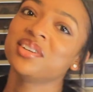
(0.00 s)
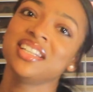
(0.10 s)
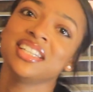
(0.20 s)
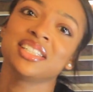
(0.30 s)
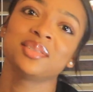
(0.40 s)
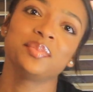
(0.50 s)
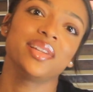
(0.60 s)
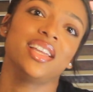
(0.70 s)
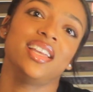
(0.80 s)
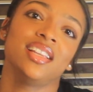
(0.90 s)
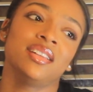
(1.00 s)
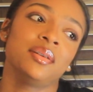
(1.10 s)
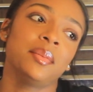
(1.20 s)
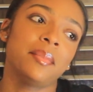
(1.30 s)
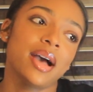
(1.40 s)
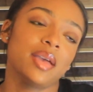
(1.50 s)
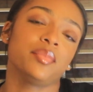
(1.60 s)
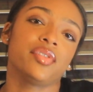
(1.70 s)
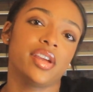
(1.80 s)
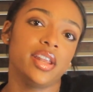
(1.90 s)
gonna explain my
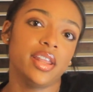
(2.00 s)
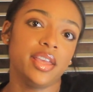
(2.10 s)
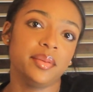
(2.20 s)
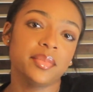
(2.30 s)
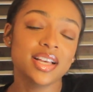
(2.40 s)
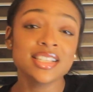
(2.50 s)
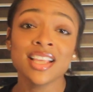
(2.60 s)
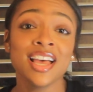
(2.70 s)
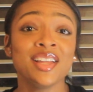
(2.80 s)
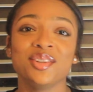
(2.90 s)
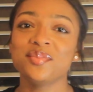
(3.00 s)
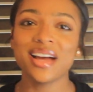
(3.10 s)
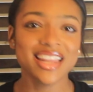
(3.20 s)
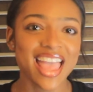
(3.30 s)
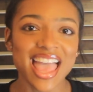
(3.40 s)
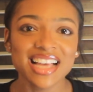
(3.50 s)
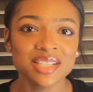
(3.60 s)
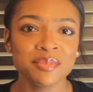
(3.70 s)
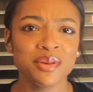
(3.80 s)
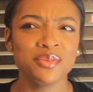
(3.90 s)
brand name because nobody
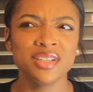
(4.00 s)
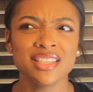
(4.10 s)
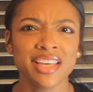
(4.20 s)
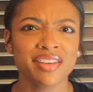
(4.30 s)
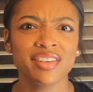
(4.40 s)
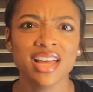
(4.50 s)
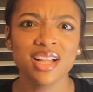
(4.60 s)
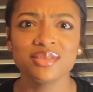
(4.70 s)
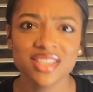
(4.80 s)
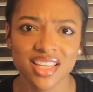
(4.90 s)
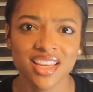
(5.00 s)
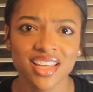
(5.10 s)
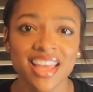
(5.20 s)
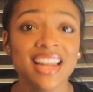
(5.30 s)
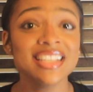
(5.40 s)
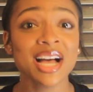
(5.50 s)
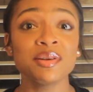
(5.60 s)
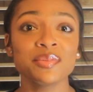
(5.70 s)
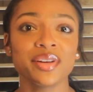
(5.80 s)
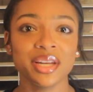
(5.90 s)
asked me what's Ariel T, and that's how
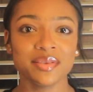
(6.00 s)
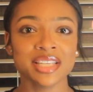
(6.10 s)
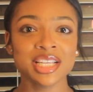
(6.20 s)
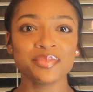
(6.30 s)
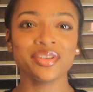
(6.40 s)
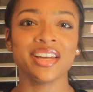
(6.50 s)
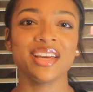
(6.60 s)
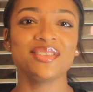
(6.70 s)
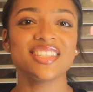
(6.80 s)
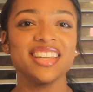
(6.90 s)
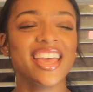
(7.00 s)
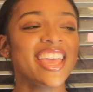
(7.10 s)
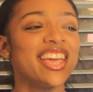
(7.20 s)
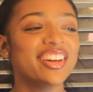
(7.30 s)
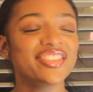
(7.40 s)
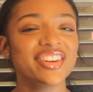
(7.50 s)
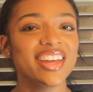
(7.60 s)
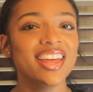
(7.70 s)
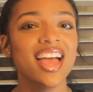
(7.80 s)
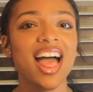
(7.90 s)
it's pronounced. It's pronounced
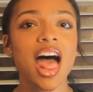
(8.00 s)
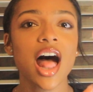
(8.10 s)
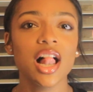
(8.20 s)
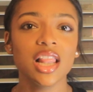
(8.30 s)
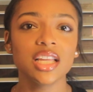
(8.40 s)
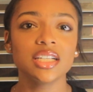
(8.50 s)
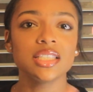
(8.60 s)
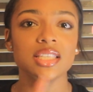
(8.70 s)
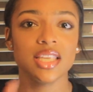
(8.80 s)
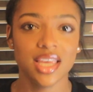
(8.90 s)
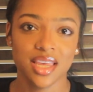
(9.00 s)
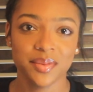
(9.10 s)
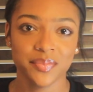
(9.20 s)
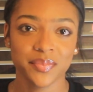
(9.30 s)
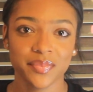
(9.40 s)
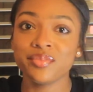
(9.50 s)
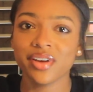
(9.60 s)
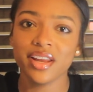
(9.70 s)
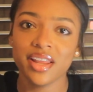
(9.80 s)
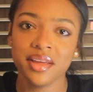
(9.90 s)
Ariel T.
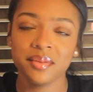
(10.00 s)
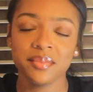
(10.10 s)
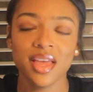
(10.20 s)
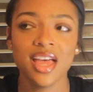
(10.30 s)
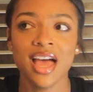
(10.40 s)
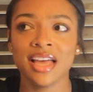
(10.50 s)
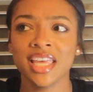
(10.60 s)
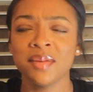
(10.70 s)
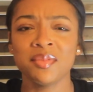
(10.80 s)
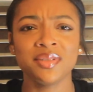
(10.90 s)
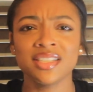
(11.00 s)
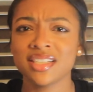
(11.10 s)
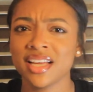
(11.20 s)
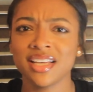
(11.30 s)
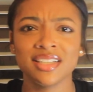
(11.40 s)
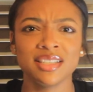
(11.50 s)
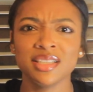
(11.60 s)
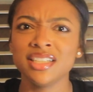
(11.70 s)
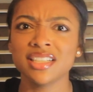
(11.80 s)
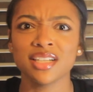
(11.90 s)
Brand name, I came up with this like at
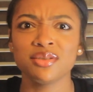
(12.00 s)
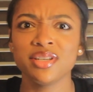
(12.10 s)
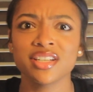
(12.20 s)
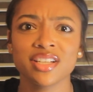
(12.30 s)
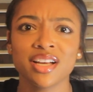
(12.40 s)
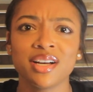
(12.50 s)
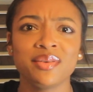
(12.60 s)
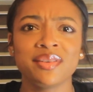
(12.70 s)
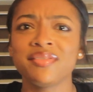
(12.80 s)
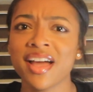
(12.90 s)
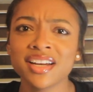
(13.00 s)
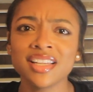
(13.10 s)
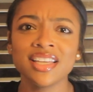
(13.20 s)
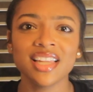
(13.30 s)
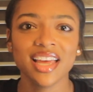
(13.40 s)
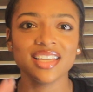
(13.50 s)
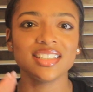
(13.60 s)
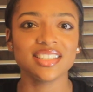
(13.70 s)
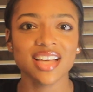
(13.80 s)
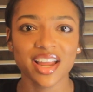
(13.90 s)
least like 2 years ago and finally like
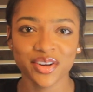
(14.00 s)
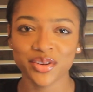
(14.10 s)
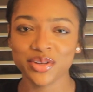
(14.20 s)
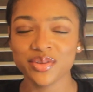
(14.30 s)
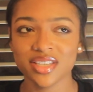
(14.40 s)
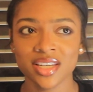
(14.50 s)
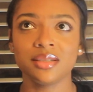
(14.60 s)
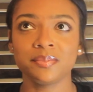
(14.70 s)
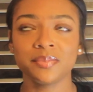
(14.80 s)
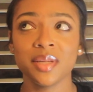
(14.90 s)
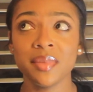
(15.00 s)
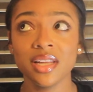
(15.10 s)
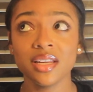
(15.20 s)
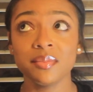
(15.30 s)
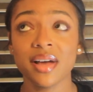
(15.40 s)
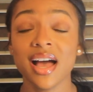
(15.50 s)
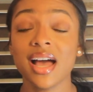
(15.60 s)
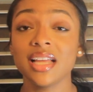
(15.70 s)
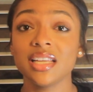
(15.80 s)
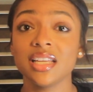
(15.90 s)
decided on using it. The meaning
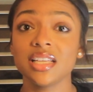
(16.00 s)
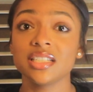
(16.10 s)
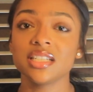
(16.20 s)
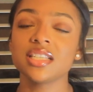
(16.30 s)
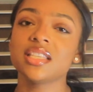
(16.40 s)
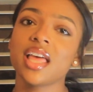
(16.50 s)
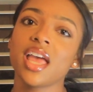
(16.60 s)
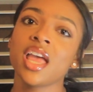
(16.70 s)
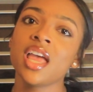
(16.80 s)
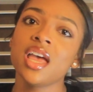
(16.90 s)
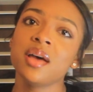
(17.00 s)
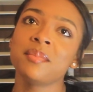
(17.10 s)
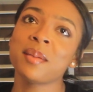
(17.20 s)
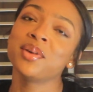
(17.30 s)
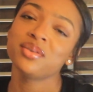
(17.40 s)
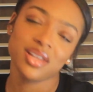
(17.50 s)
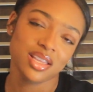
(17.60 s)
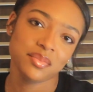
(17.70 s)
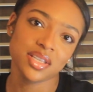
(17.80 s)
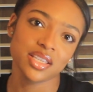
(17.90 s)
behind it is just that my middle
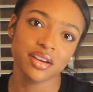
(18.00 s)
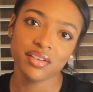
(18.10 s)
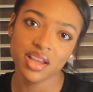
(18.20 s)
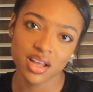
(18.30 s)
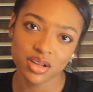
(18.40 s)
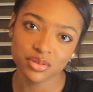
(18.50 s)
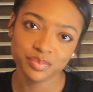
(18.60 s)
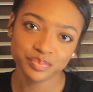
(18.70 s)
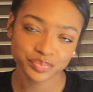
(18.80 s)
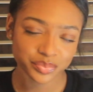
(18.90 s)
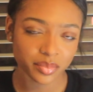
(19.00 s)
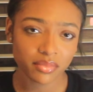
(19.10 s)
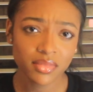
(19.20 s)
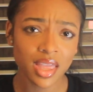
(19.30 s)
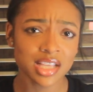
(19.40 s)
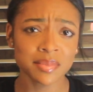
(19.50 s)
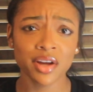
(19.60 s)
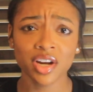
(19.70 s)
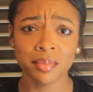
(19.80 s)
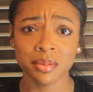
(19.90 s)
name is Ariel. It's
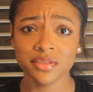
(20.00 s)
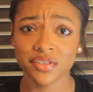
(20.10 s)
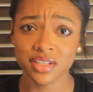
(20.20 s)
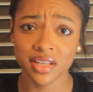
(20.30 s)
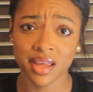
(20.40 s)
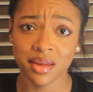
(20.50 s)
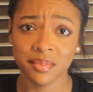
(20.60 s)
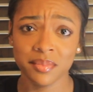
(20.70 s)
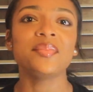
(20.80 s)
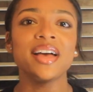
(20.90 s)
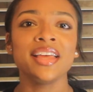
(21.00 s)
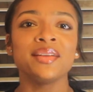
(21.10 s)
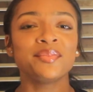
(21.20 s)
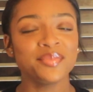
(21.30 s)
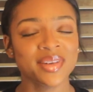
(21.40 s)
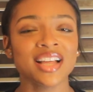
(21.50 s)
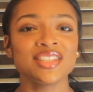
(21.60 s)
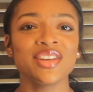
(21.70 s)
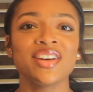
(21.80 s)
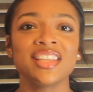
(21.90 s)
my grandma's first name, but when I
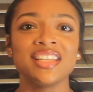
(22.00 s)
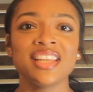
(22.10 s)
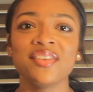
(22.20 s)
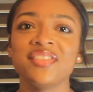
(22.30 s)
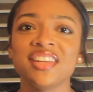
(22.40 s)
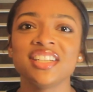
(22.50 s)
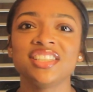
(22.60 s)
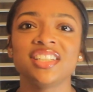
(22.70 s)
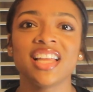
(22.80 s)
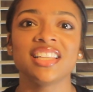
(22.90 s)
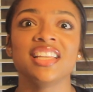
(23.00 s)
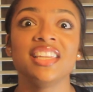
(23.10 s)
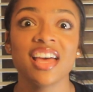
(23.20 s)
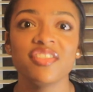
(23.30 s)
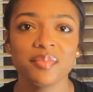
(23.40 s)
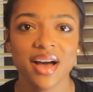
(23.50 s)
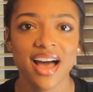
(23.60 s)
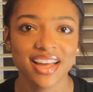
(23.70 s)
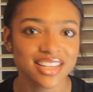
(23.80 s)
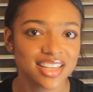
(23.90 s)
tell y'all the definition, like the depth
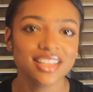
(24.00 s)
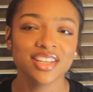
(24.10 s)
behind it,